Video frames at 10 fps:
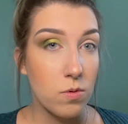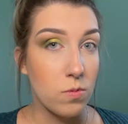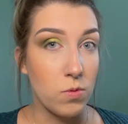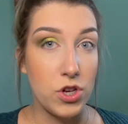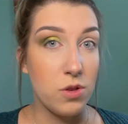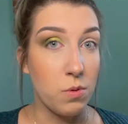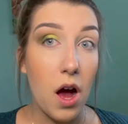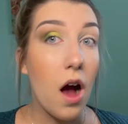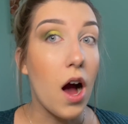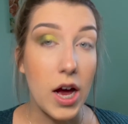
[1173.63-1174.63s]
which is
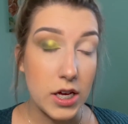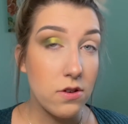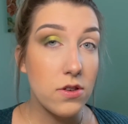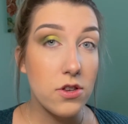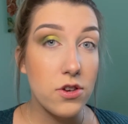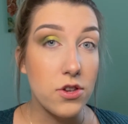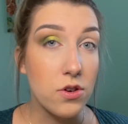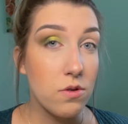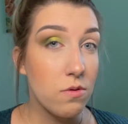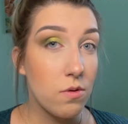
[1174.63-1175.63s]
what I used to
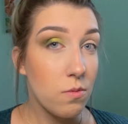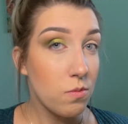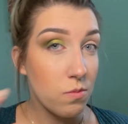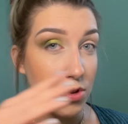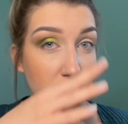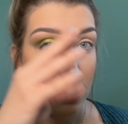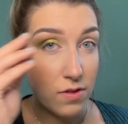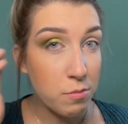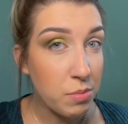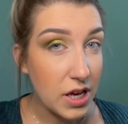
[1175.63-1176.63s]
do. Once you have
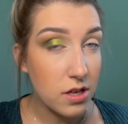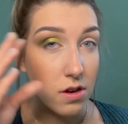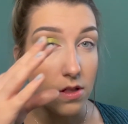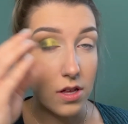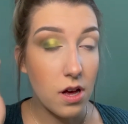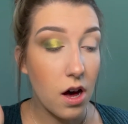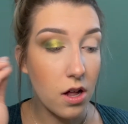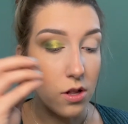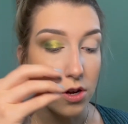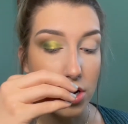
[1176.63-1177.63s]
the base on, the
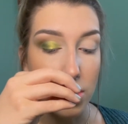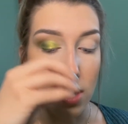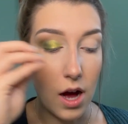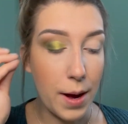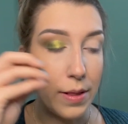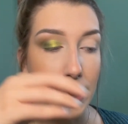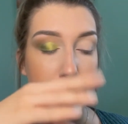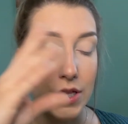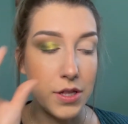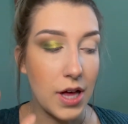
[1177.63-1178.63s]
color, the
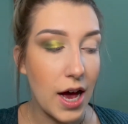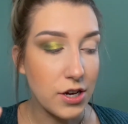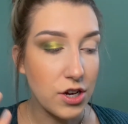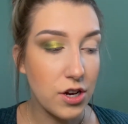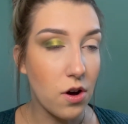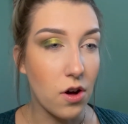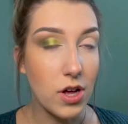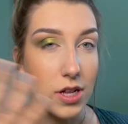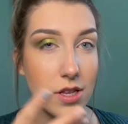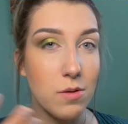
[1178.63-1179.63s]
eyeliner, the lash, it all
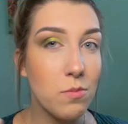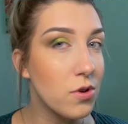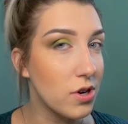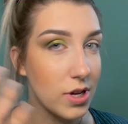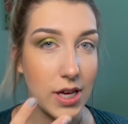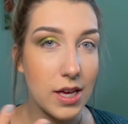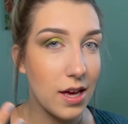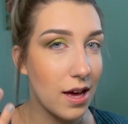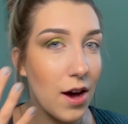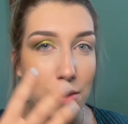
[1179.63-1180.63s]
ends up working
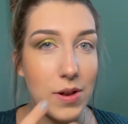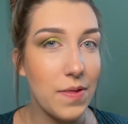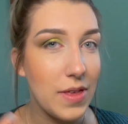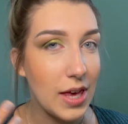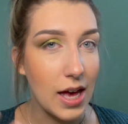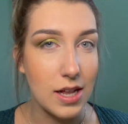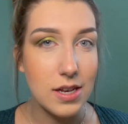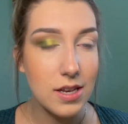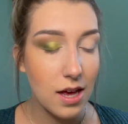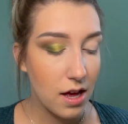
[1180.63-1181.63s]
out at the
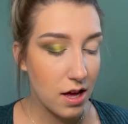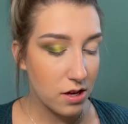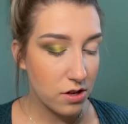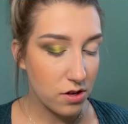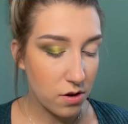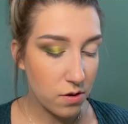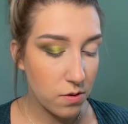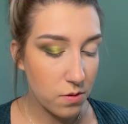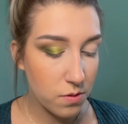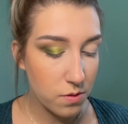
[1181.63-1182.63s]
end.
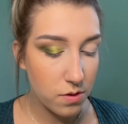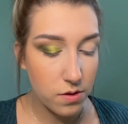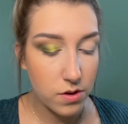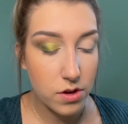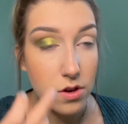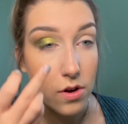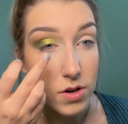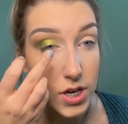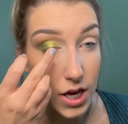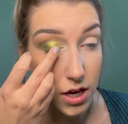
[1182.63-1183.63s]
So, you know,
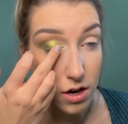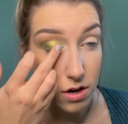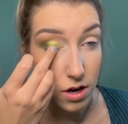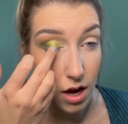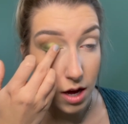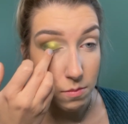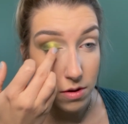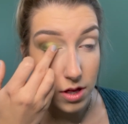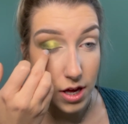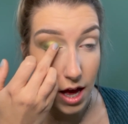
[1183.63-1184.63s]
take your time
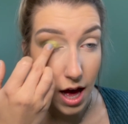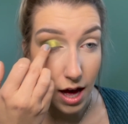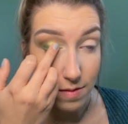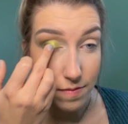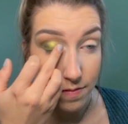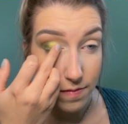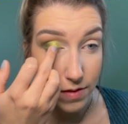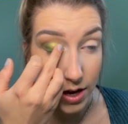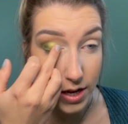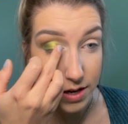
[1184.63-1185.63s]
with it, have
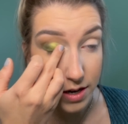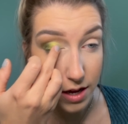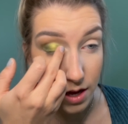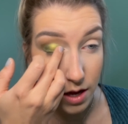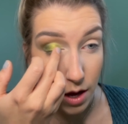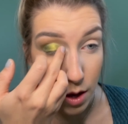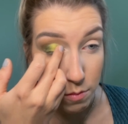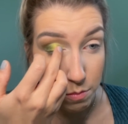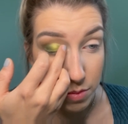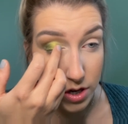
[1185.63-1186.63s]
fun,
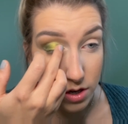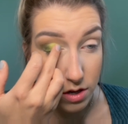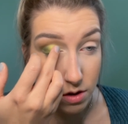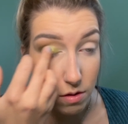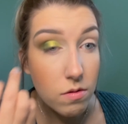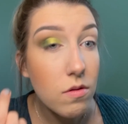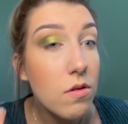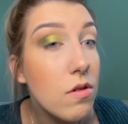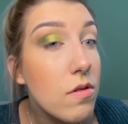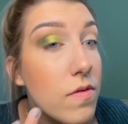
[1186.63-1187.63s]
but don't
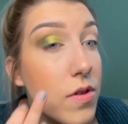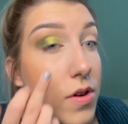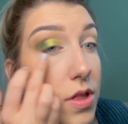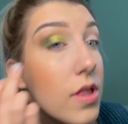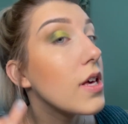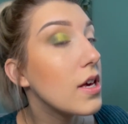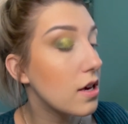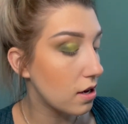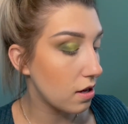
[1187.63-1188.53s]
overthink